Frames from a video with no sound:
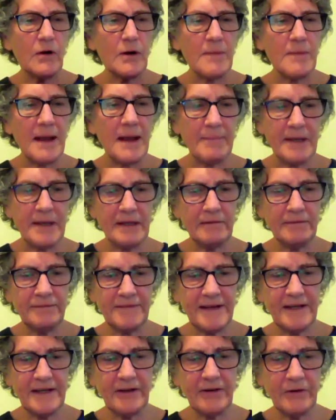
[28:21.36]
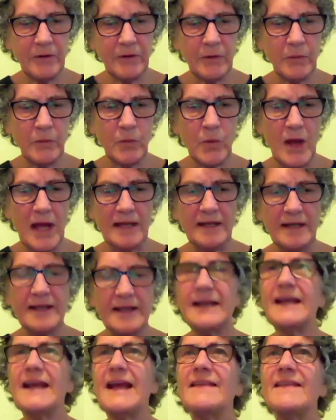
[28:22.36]
my middle finger or what?
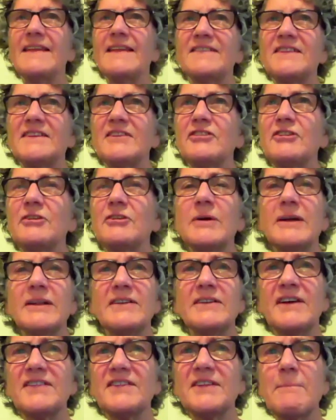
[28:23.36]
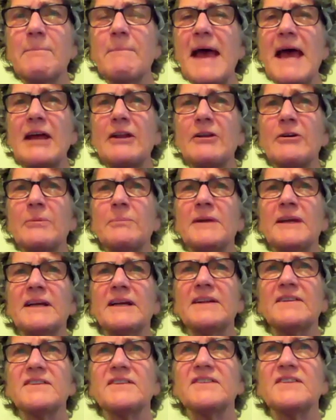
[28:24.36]
And they said, it doesn't matter
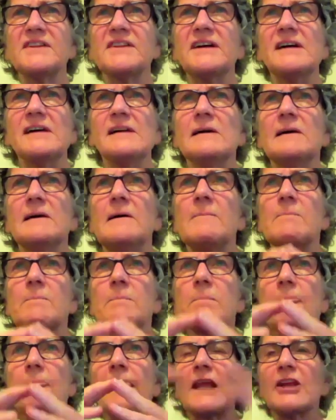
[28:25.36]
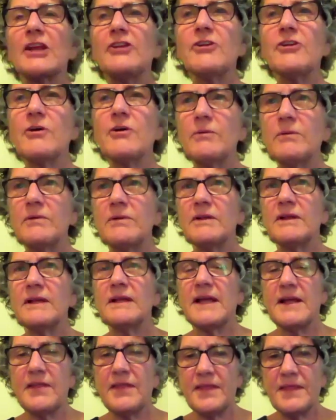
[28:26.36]
because,
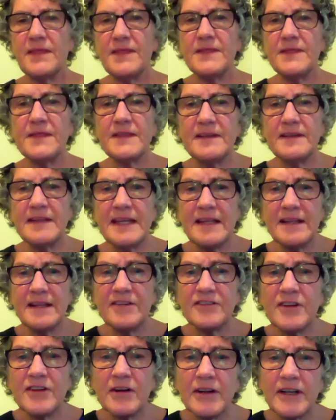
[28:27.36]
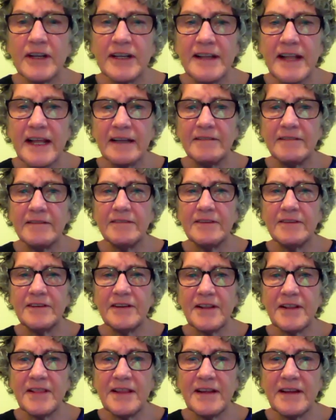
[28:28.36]
the knees are connected
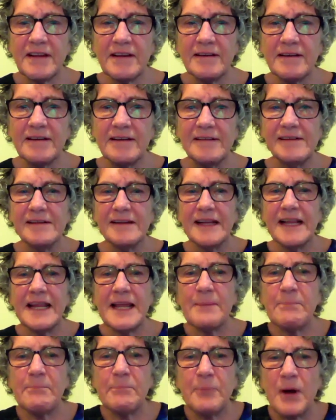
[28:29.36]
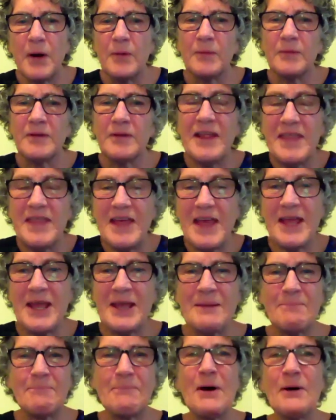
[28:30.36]
to the hip bone. The
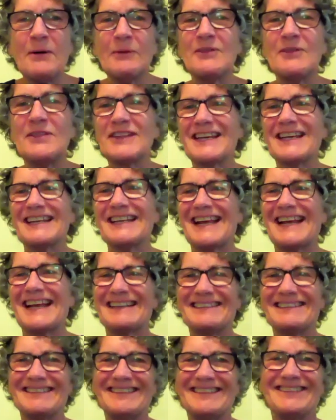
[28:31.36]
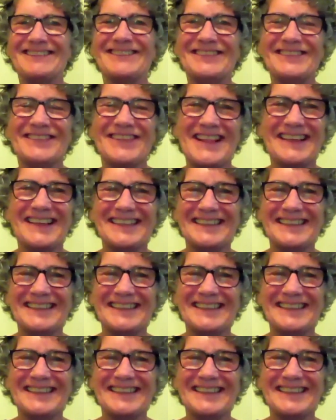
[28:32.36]
hip bone's connected to,